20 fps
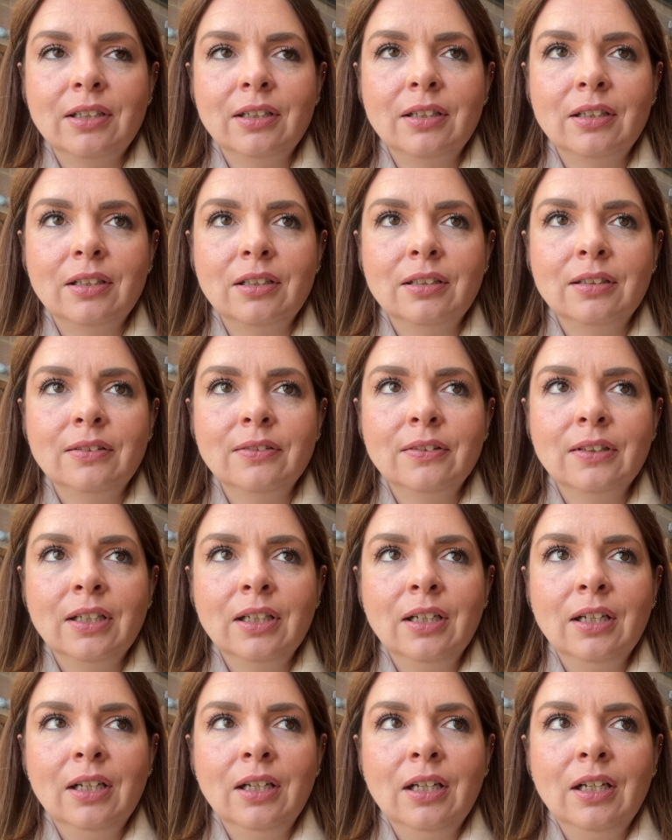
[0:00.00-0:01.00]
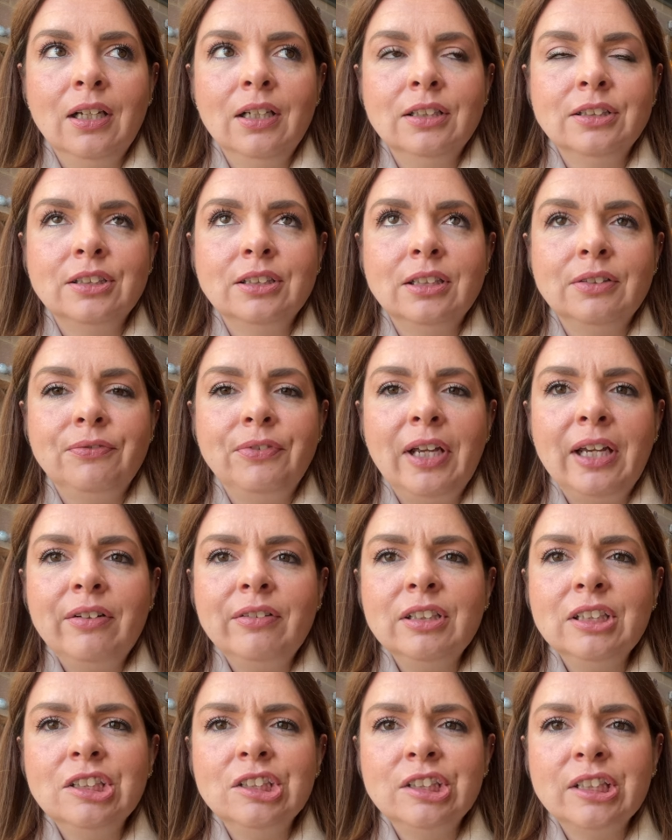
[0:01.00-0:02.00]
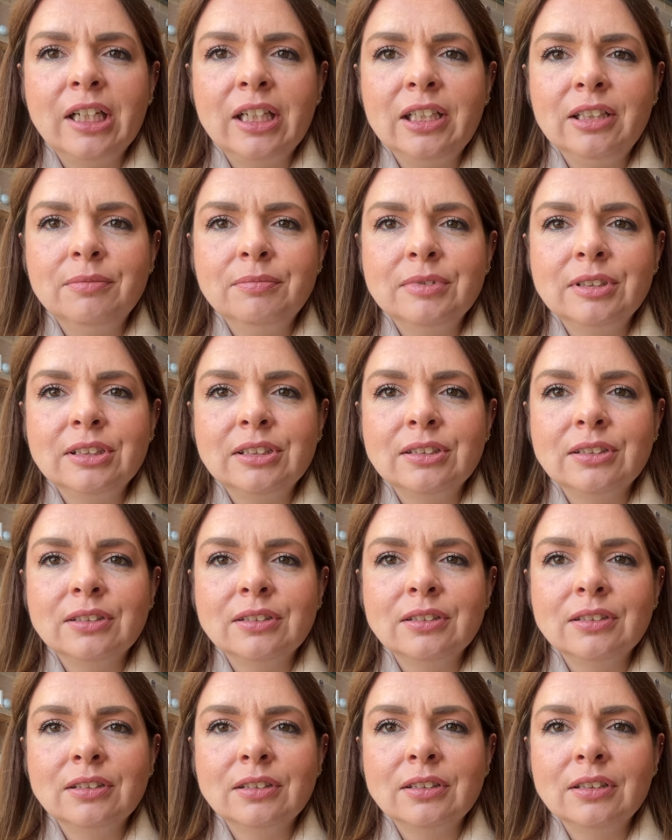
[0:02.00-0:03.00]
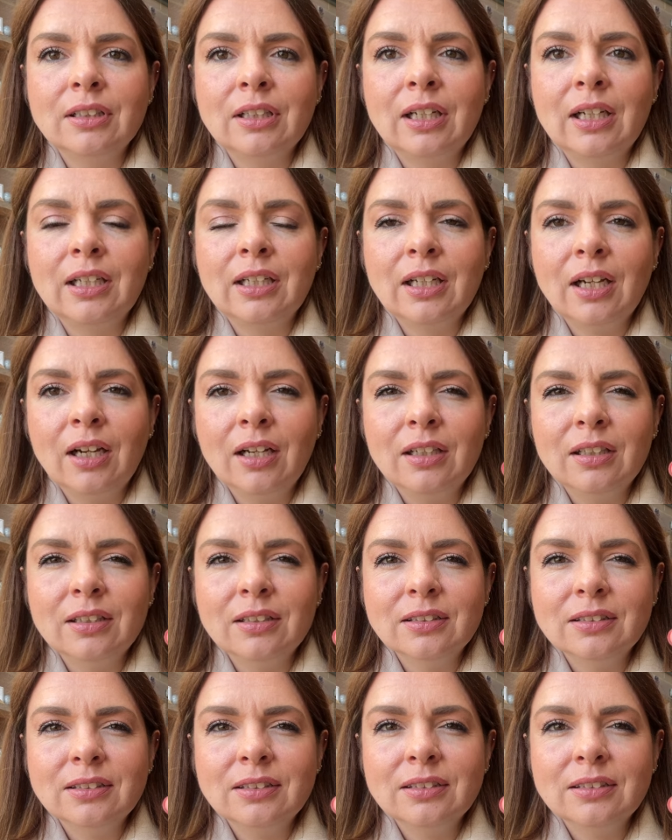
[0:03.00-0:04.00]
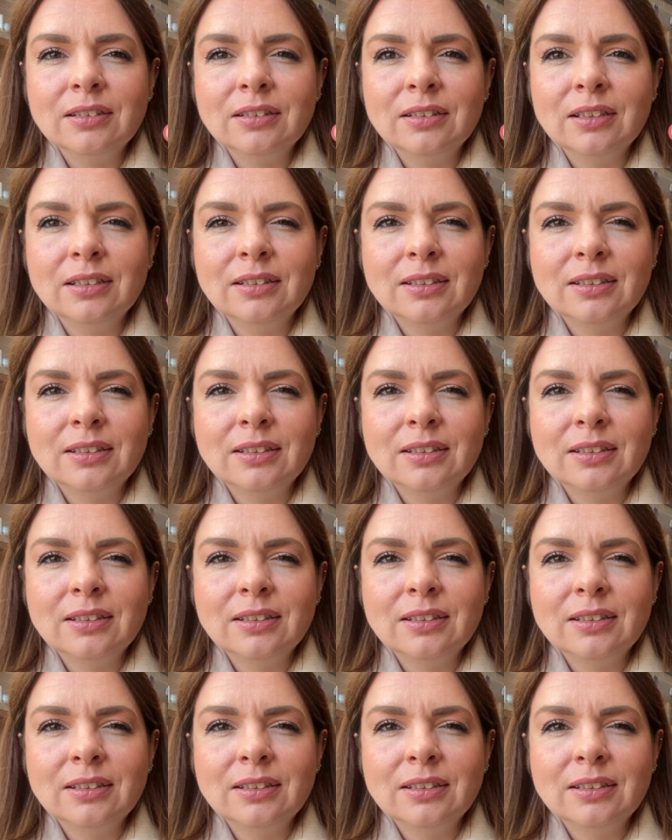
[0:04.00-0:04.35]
Earth. So the various shapes and colours and